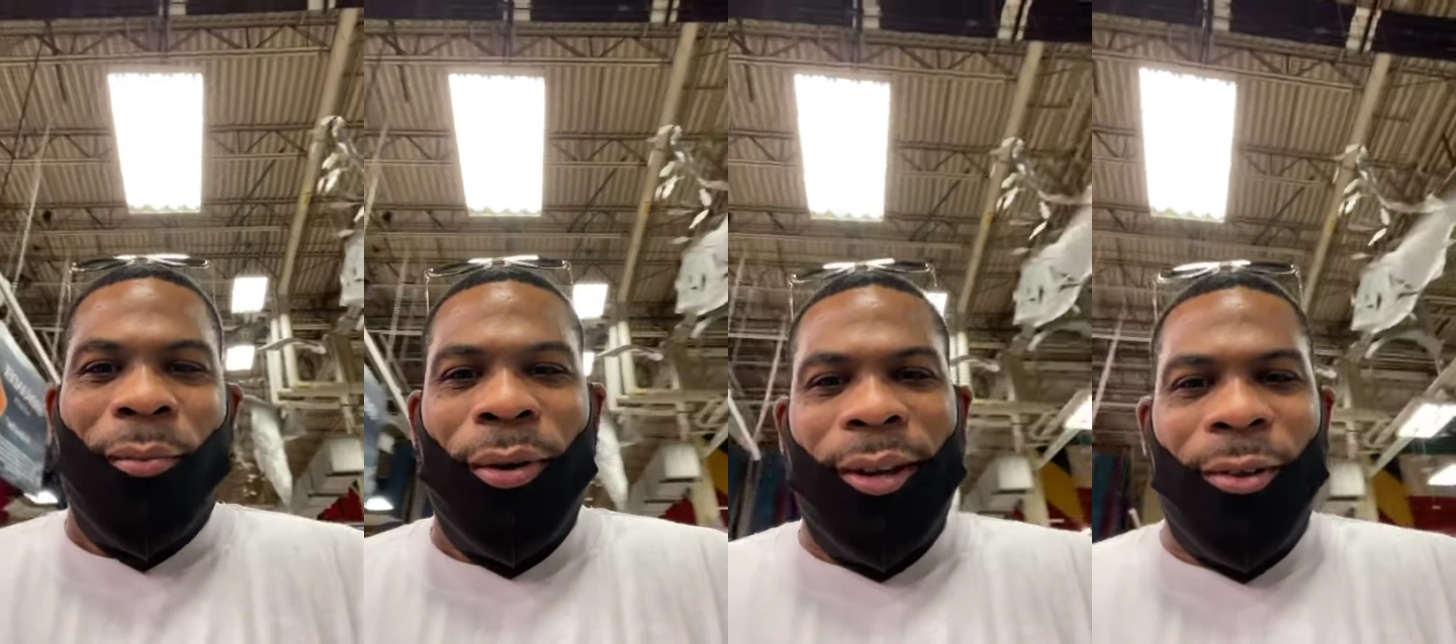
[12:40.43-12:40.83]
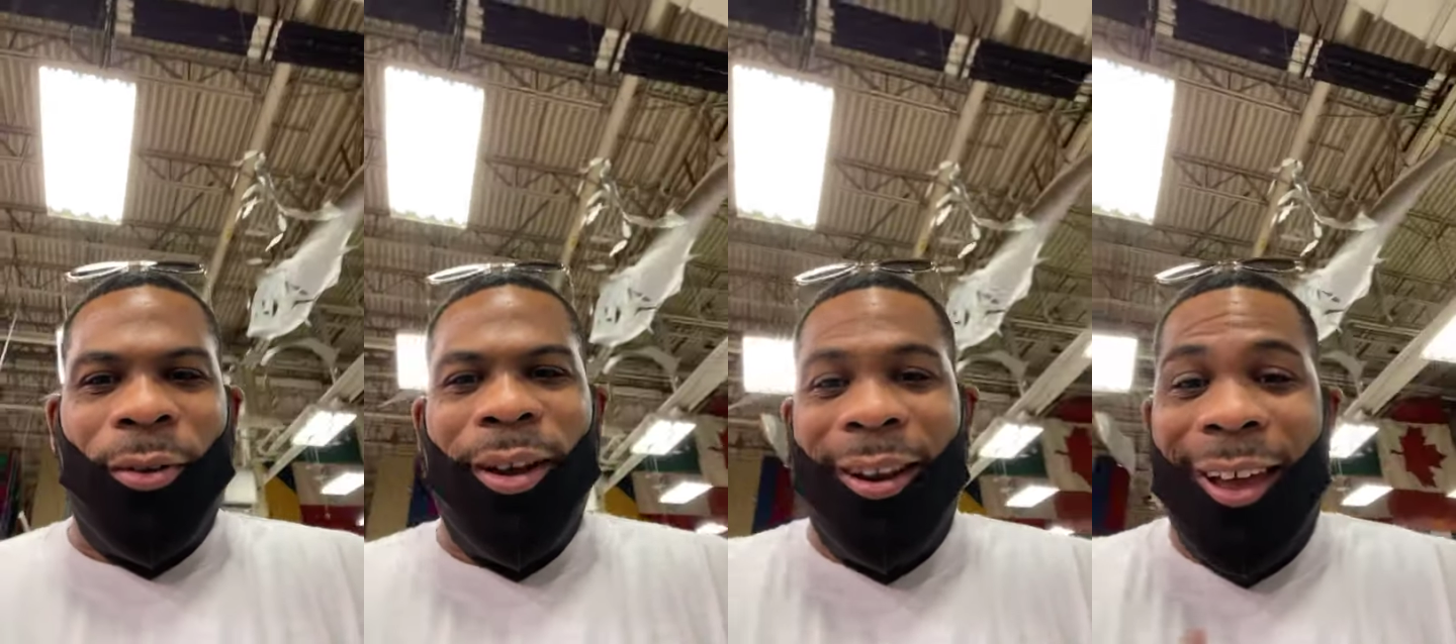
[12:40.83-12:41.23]
Brittany
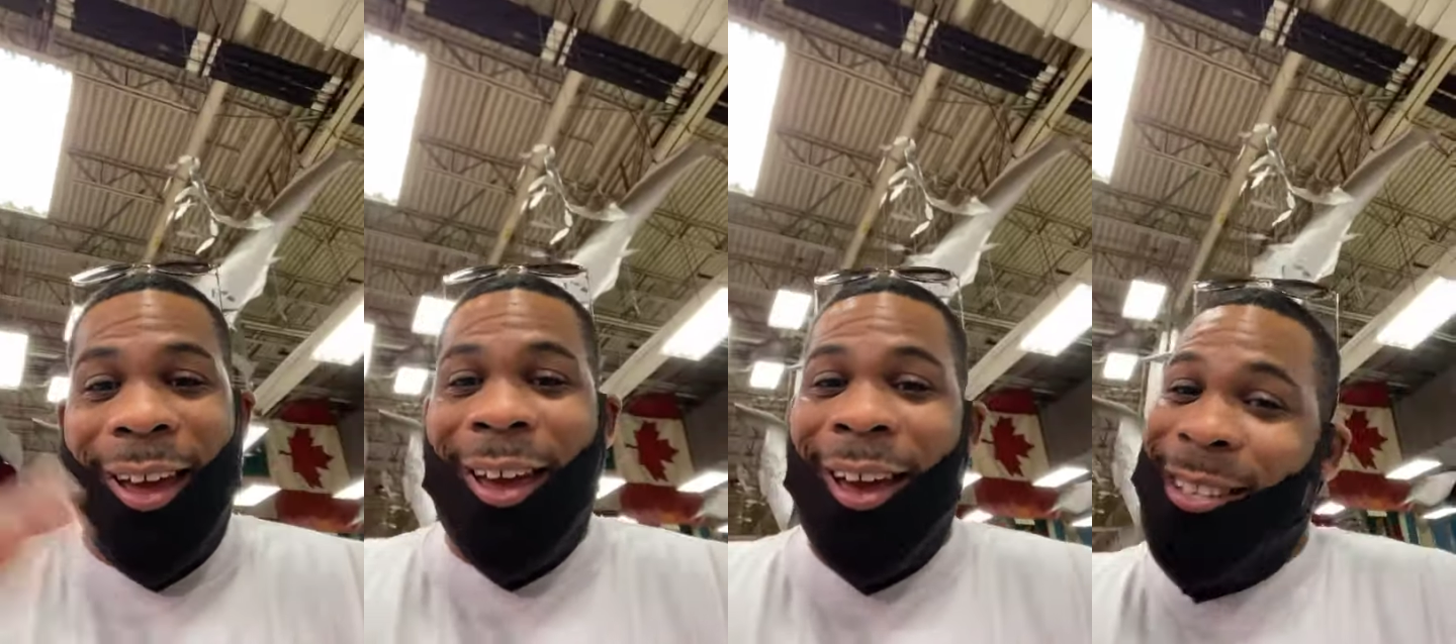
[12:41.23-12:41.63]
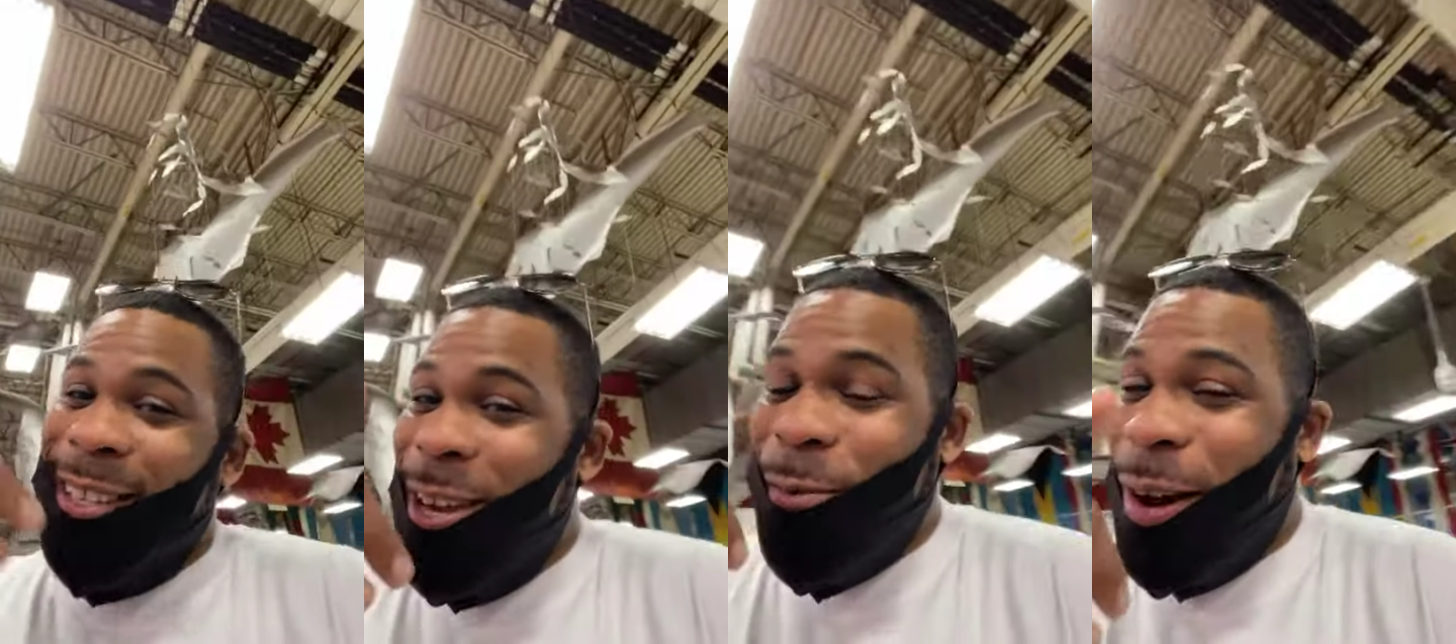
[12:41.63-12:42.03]
Green, hey, I
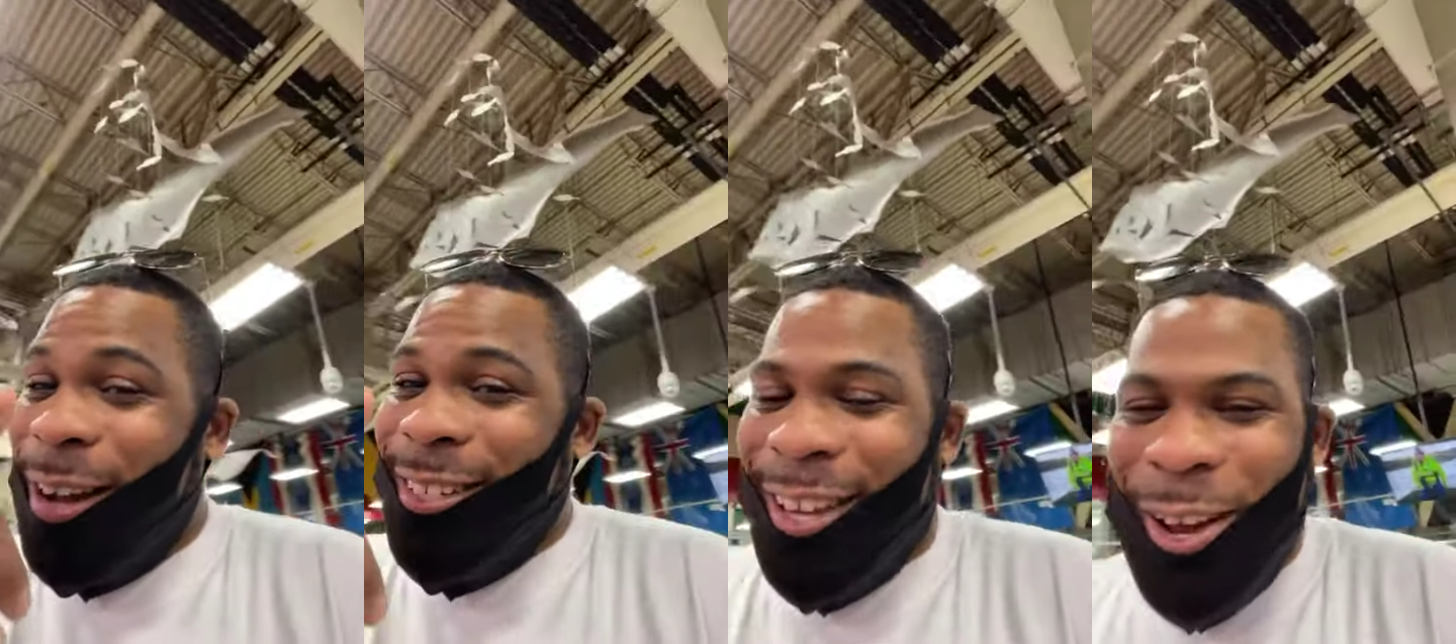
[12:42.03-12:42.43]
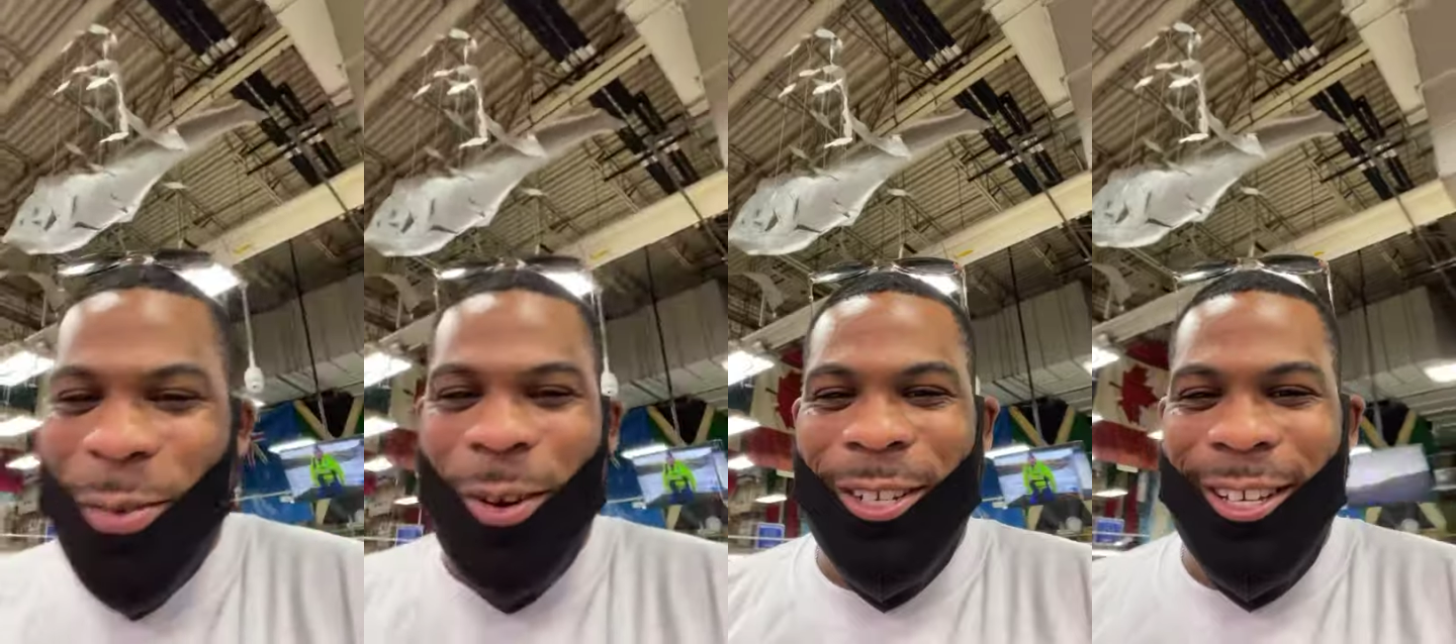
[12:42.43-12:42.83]
see you watching.
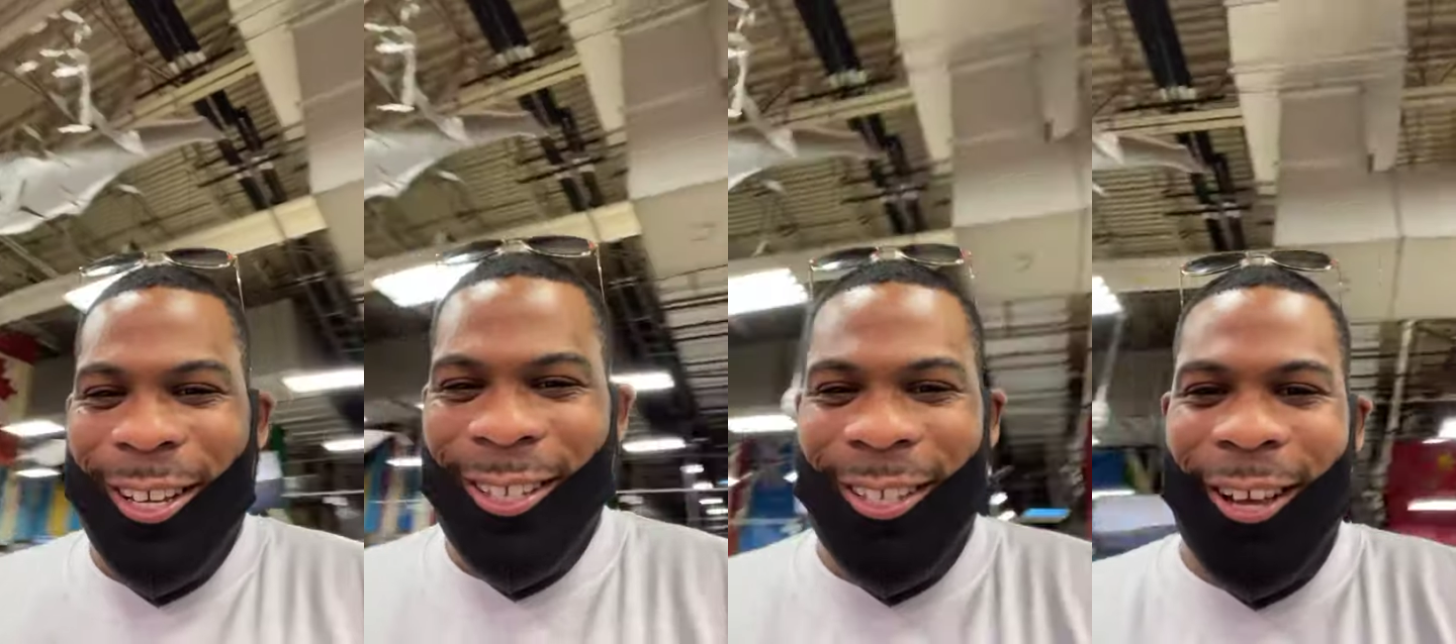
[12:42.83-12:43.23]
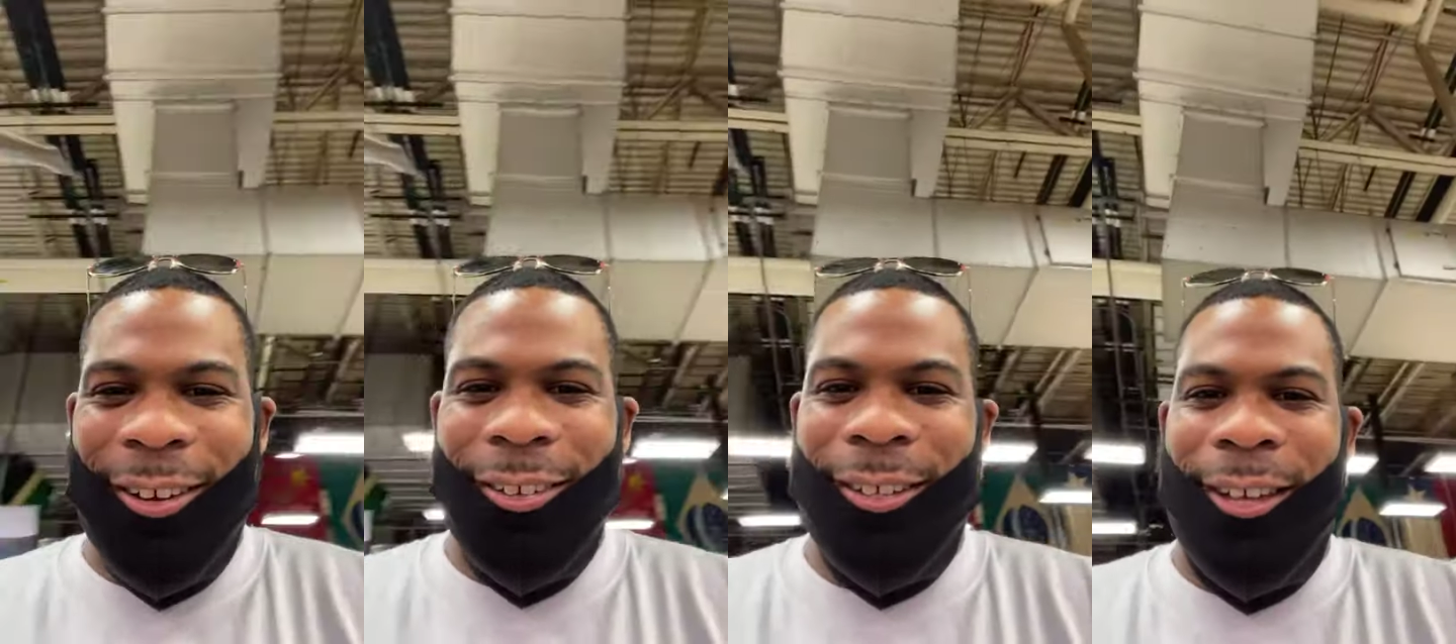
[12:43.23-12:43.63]
What you looking sales?